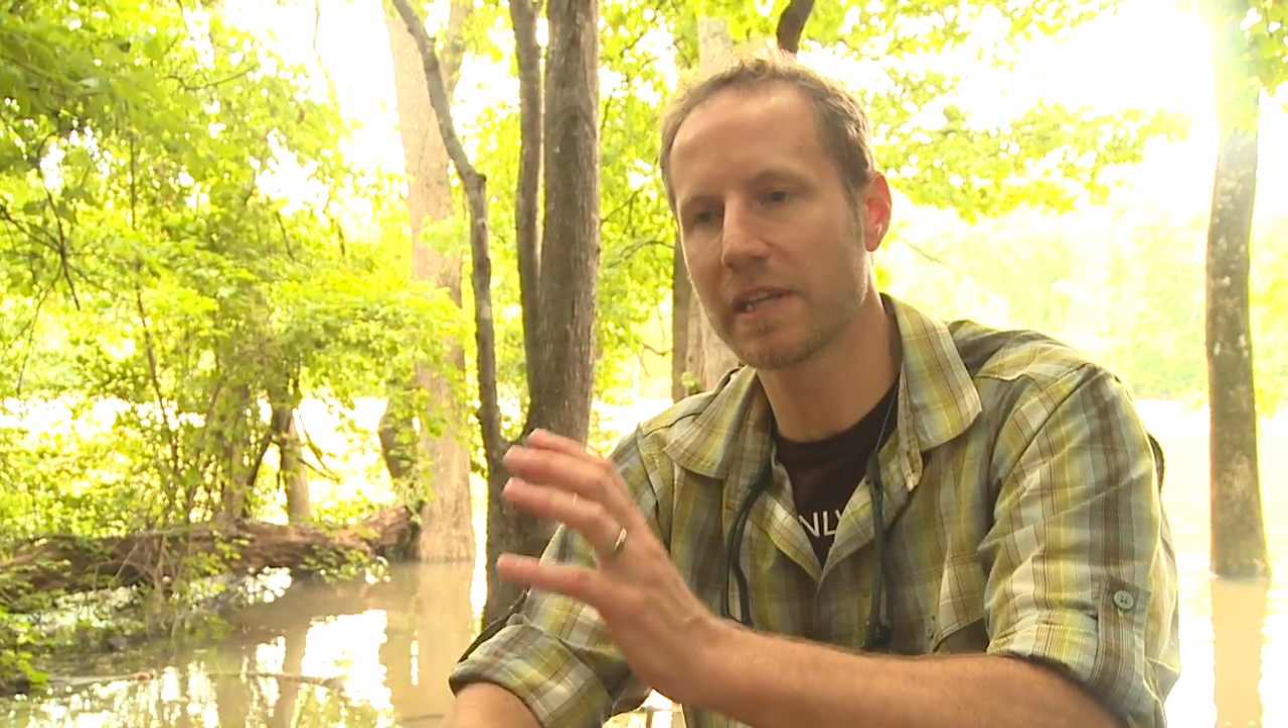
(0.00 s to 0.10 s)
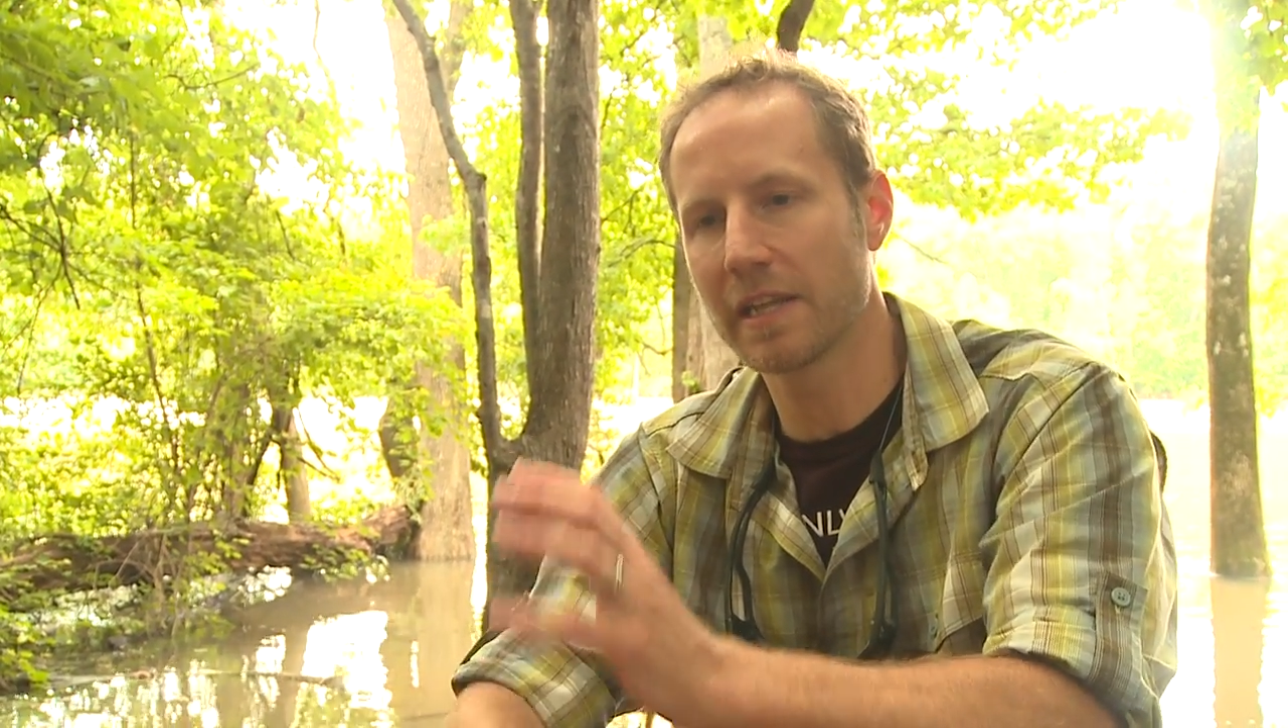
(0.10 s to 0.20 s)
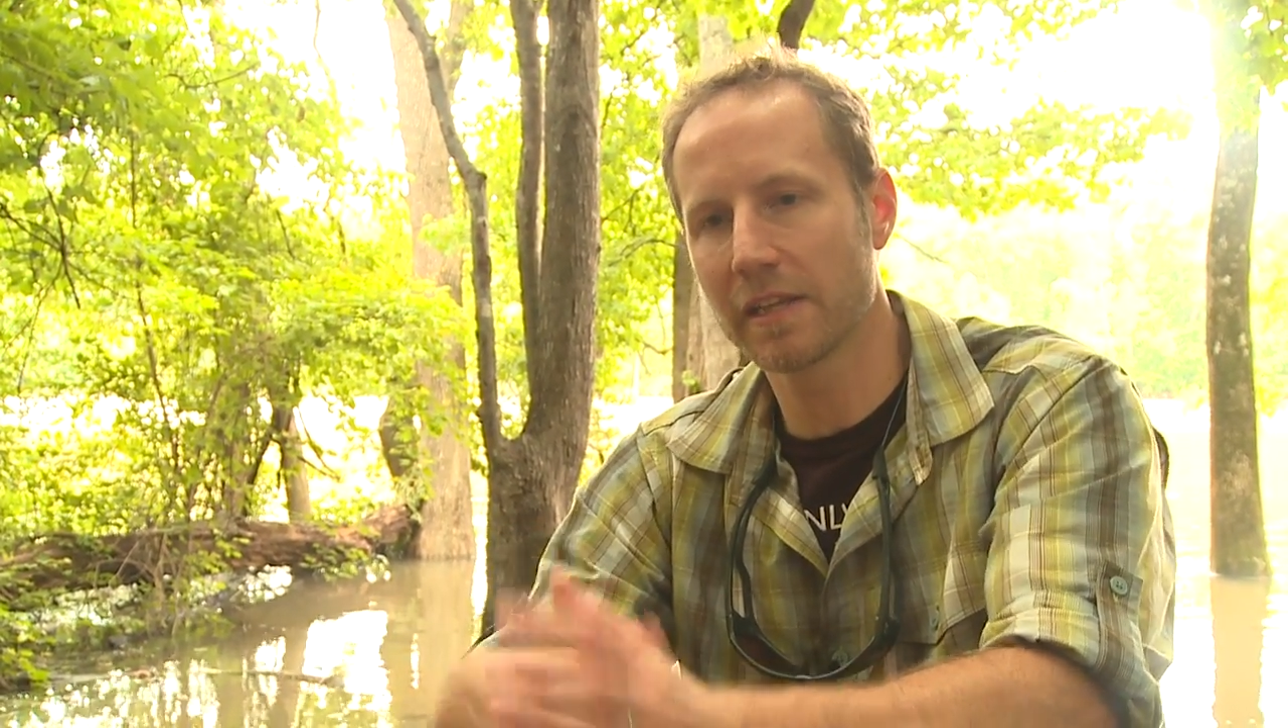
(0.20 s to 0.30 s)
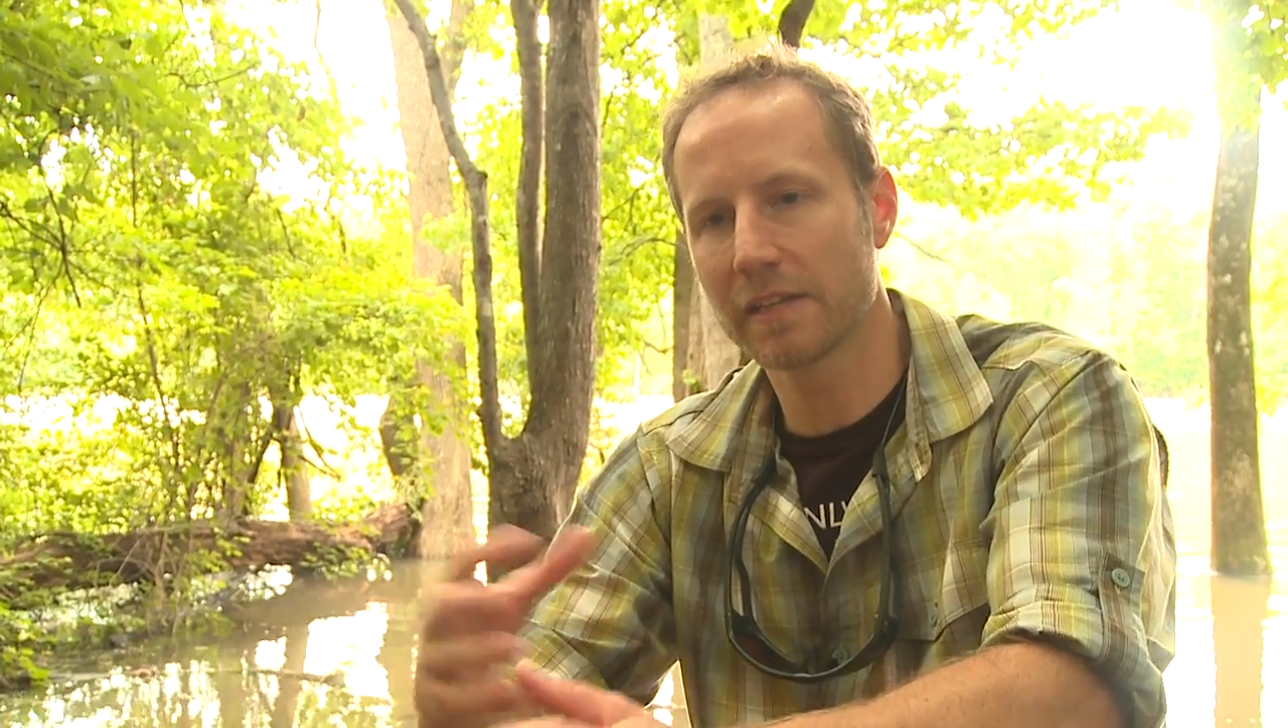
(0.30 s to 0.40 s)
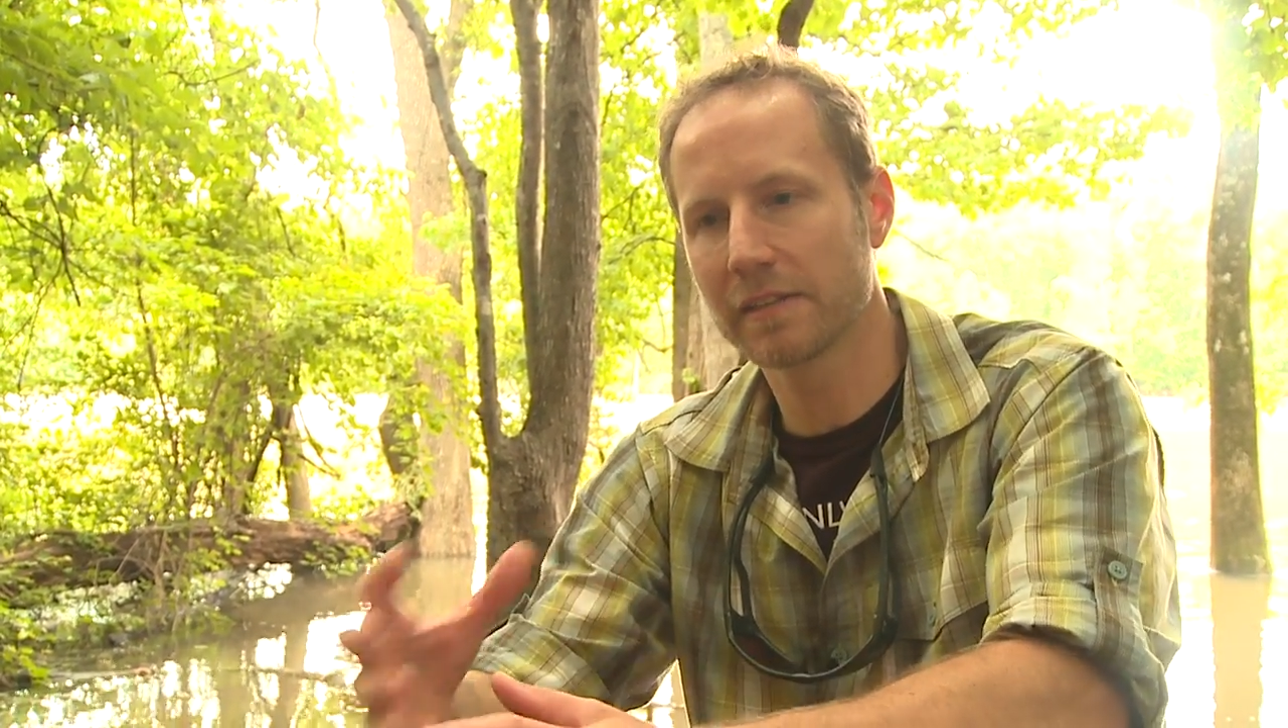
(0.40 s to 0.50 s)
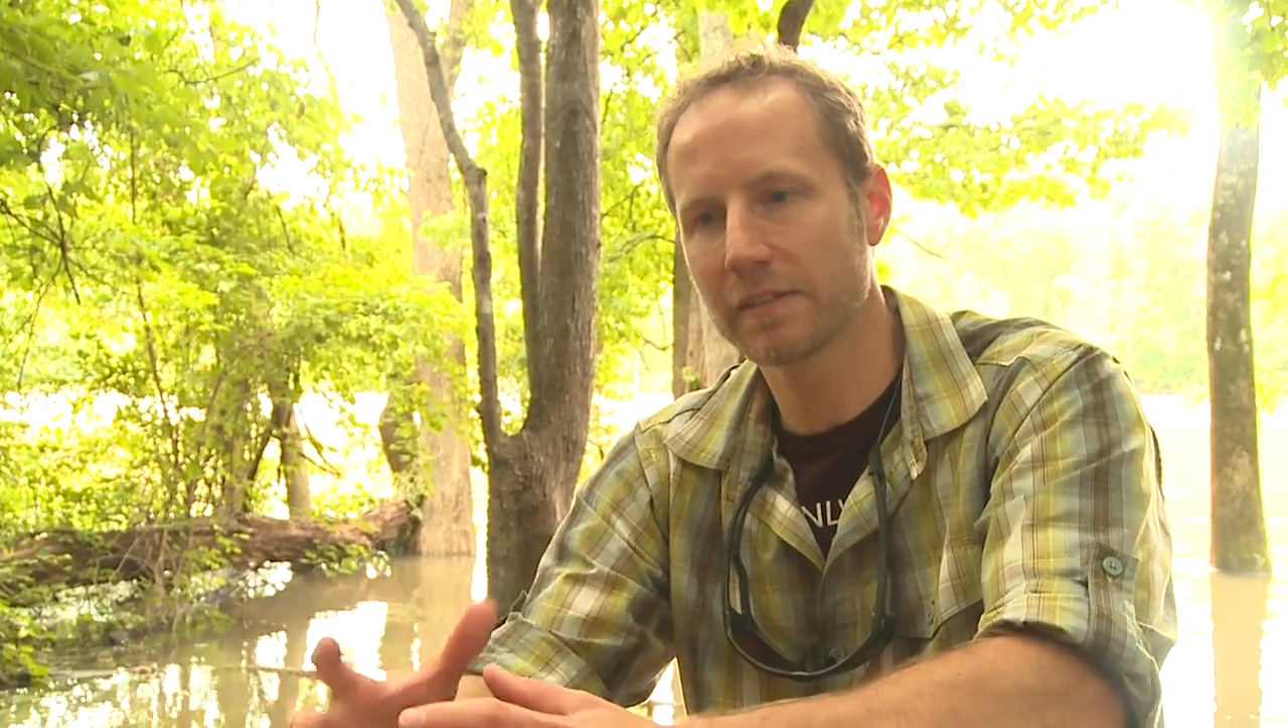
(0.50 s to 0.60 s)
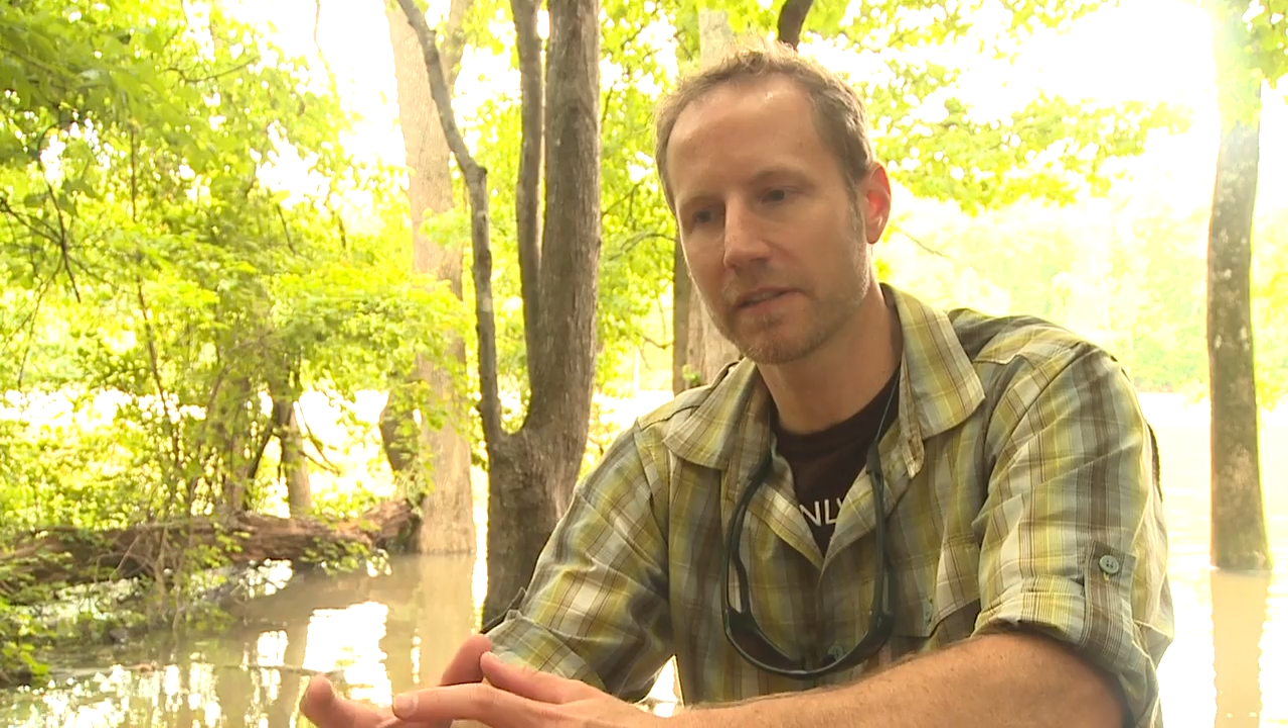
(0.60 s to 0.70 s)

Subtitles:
getting